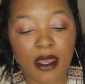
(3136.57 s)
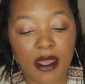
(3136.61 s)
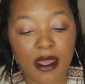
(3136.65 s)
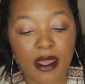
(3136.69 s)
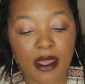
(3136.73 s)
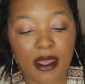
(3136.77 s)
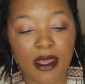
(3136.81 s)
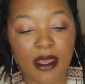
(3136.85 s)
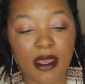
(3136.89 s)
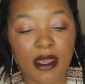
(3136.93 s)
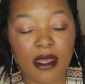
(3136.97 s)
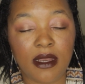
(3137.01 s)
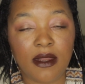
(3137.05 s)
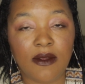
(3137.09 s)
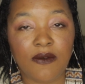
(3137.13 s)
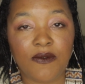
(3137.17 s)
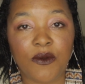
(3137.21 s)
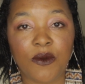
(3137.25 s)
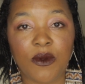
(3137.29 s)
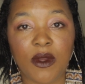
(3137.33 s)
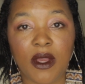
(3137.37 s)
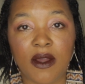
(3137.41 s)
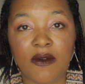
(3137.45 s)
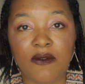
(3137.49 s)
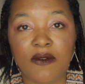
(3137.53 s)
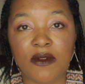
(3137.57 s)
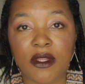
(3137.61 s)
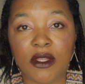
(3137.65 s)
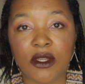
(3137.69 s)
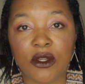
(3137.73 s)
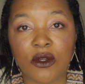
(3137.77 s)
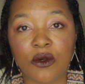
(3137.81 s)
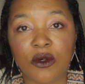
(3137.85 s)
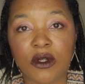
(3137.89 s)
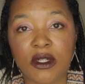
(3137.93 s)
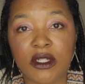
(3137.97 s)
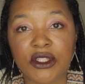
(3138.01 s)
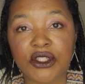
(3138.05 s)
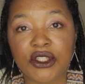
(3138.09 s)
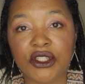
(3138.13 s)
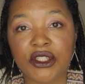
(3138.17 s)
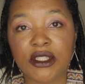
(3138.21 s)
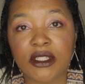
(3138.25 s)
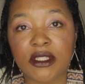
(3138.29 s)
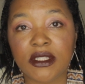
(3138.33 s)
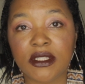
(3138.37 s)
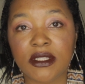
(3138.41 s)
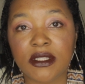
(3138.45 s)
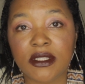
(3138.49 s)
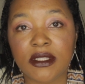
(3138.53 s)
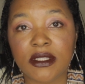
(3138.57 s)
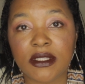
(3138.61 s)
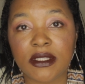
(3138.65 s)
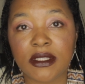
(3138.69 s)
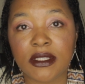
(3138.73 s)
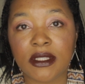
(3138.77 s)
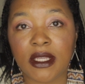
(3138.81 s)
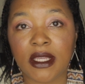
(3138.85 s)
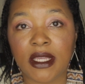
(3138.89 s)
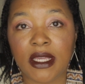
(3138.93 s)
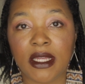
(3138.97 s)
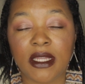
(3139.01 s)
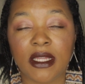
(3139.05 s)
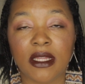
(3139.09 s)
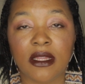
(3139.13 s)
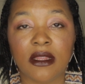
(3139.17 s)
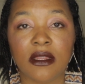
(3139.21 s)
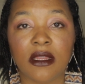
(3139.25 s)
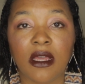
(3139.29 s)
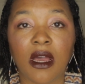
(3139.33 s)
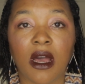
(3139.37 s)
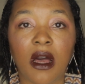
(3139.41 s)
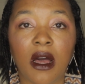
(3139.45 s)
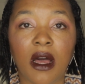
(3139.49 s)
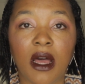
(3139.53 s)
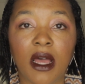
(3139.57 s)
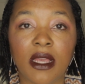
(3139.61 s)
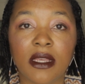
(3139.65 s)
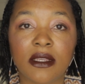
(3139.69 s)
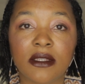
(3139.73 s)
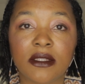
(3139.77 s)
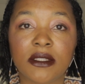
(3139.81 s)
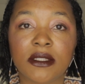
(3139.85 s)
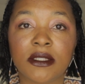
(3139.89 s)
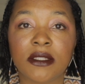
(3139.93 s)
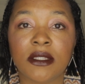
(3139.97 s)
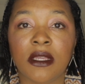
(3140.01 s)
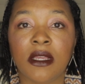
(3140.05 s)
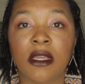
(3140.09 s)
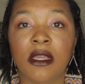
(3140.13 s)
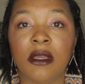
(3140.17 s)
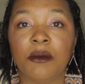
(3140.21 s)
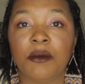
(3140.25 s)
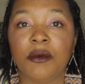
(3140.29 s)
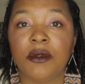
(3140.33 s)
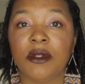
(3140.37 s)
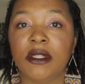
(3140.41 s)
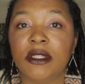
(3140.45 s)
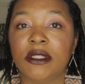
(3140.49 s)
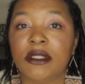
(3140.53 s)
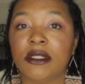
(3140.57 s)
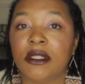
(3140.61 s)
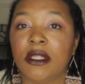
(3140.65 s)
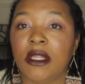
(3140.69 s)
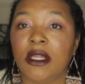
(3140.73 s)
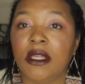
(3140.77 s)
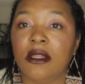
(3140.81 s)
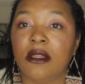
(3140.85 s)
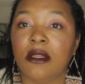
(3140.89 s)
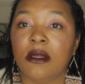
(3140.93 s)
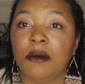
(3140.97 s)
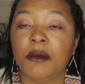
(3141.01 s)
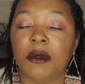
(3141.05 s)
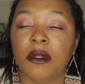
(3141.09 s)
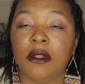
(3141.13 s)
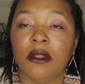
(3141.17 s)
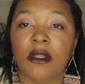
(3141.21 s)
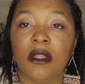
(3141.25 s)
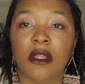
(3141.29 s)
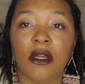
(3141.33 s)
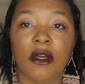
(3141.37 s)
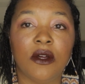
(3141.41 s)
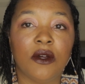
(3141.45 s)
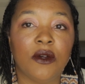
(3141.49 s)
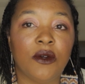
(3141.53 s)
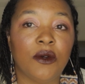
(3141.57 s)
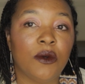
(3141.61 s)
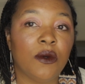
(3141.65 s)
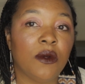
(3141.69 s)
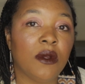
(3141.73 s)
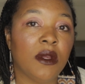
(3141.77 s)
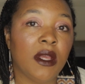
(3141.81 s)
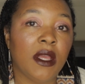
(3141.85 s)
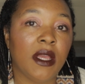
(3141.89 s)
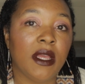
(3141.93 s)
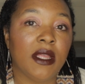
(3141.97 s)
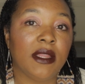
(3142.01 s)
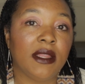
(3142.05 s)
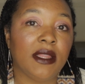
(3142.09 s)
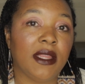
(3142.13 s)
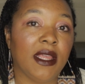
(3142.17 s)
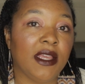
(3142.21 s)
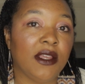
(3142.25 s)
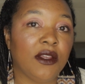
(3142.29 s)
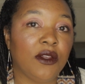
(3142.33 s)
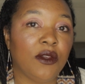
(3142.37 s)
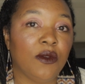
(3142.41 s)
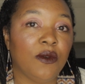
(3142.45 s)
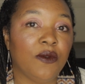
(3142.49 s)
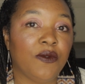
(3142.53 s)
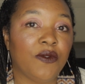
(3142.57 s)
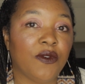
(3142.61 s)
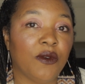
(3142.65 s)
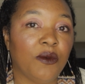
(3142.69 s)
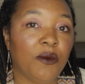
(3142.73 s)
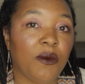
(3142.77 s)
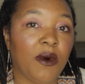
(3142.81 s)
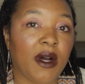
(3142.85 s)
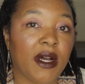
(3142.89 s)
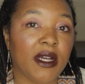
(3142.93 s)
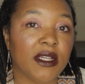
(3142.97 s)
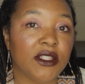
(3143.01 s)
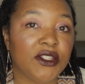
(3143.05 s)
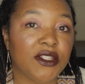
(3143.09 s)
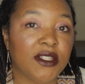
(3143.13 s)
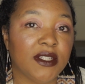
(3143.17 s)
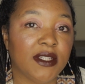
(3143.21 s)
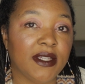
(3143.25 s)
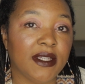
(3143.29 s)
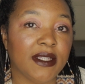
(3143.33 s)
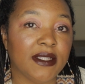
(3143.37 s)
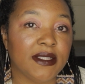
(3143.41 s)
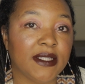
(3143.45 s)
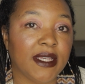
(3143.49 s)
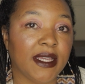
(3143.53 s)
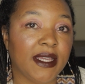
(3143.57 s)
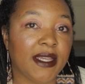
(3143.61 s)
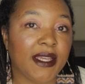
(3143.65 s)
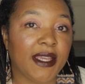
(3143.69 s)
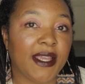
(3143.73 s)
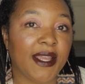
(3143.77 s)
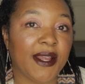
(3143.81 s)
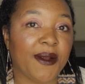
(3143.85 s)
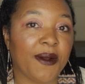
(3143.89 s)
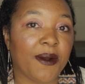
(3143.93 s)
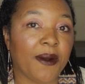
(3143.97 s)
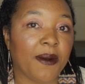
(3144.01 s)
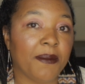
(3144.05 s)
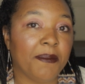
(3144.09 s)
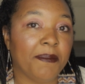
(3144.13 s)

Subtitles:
And if you have any questions, any thoughts, please leave them below. Thank you for watching and take care.